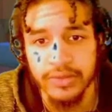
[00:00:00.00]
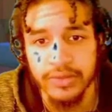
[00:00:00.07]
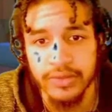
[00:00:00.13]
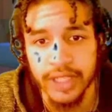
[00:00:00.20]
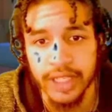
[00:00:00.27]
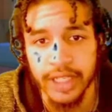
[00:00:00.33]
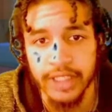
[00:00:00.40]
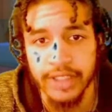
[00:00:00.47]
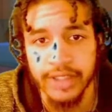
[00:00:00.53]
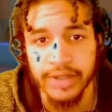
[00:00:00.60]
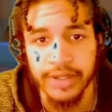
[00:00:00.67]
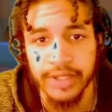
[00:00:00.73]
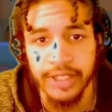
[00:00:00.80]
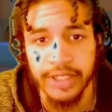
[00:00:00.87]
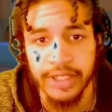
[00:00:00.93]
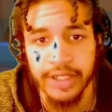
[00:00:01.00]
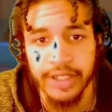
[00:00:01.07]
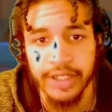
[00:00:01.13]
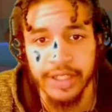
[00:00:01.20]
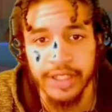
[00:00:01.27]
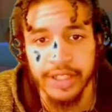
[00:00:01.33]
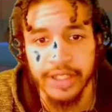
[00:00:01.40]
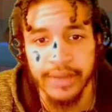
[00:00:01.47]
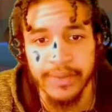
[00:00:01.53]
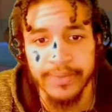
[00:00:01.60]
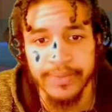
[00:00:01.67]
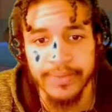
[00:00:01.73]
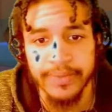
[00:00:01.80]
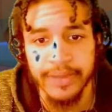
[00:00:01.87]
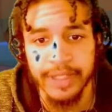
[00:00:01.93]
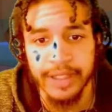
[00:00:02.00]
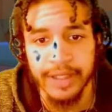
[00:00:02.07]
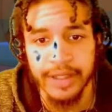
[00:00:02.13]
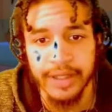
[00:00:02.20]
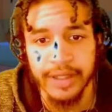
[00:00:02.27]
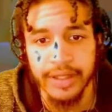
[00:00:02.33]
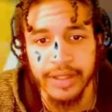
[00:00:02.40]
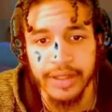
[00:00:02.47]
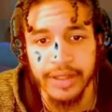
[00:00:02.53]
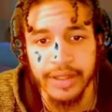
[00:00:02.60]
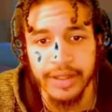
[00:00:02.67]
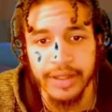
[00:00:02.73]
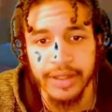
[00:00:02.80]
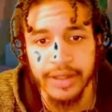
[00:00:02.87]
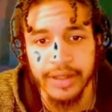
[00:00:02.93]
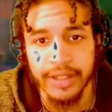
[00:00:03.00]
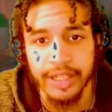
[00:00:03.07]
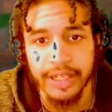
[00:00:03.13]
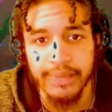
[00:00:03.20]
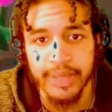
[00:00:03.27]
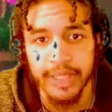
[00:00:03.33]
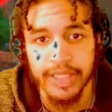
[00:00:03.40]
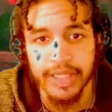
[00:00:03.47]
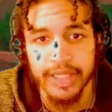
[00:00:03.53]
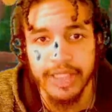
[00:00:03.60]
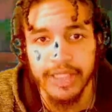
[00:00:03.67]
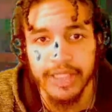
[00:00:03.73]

Android, and um, I missed it.